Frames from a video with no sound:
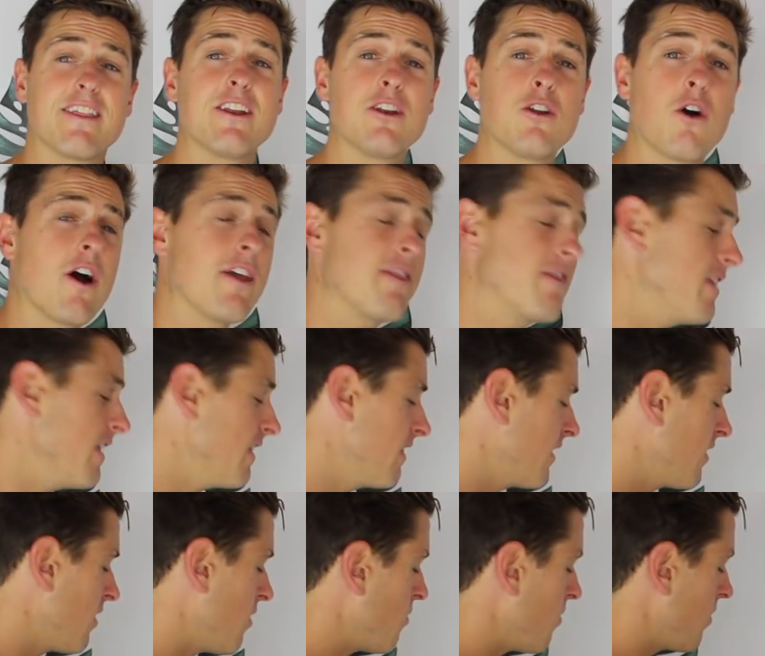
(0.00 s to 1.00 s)
the ninth thing
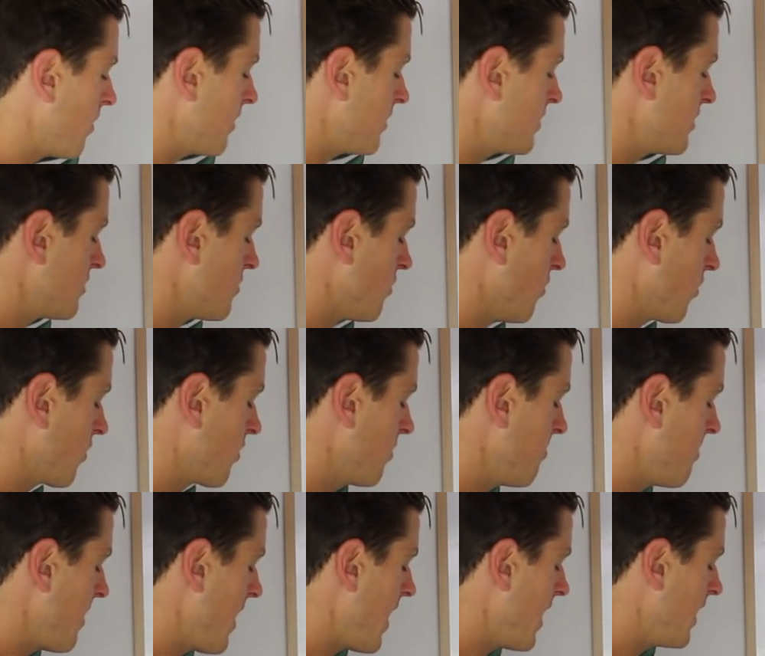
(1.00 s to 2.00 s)
that I wanted to talk
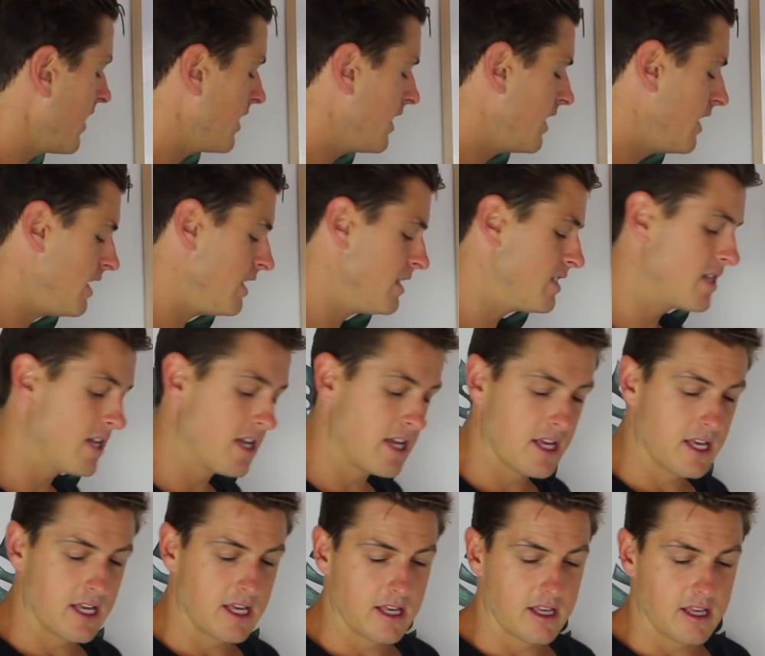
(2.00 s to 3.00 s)
about is
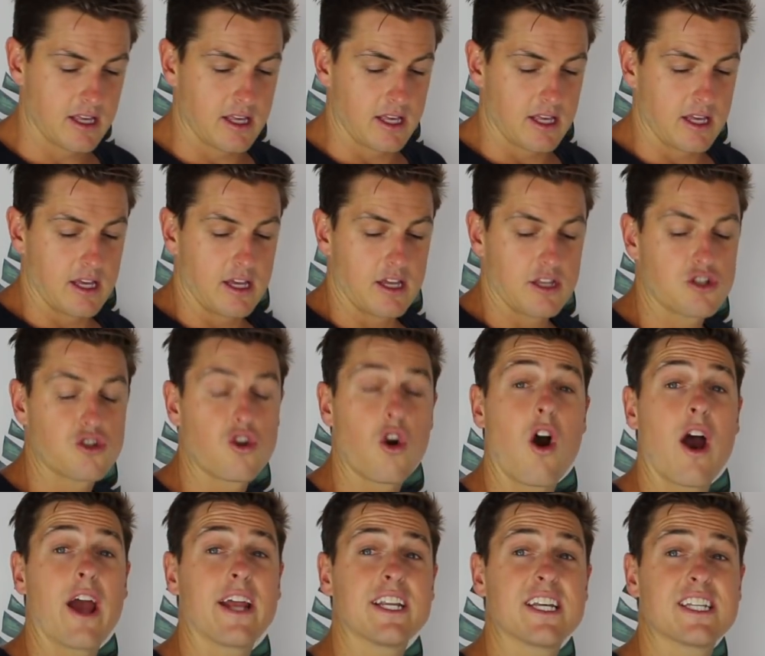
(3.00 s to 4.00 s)

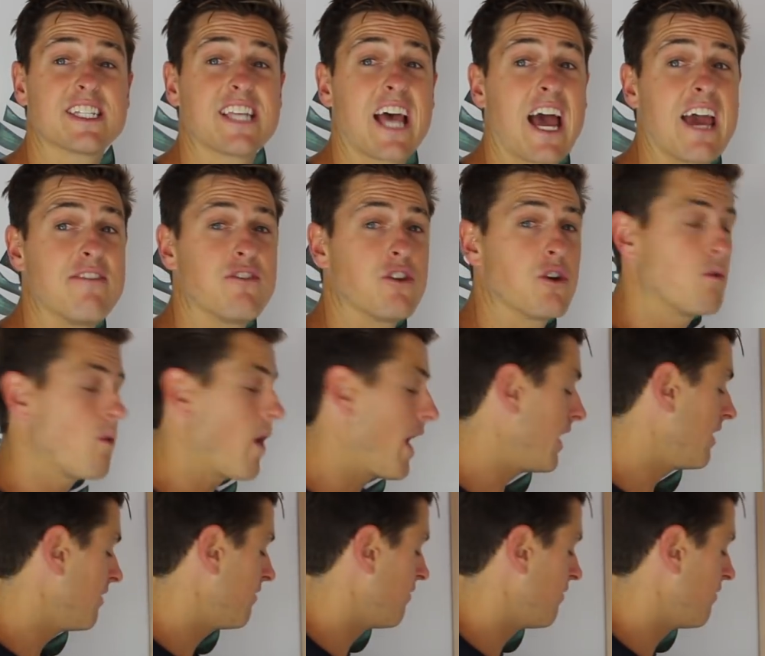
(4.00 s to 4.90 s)
trying to save your way